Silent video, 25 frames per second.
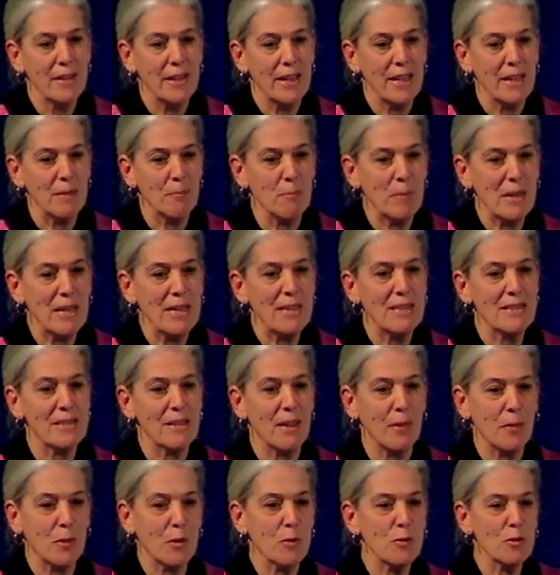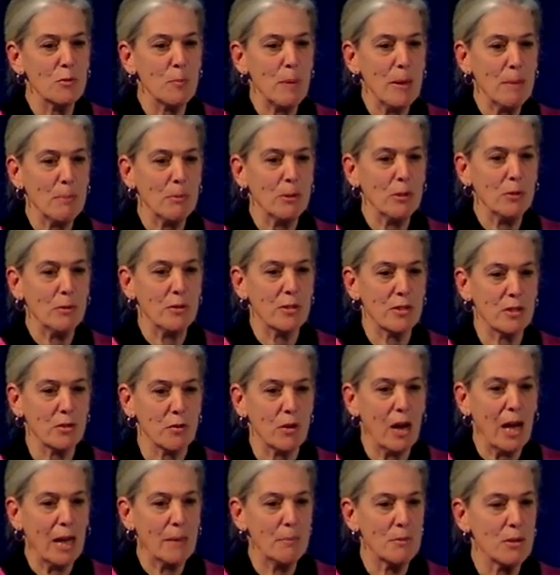It means that those people who
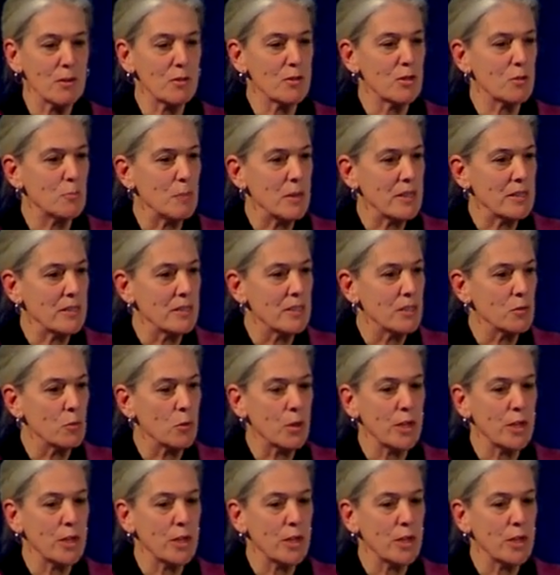described those species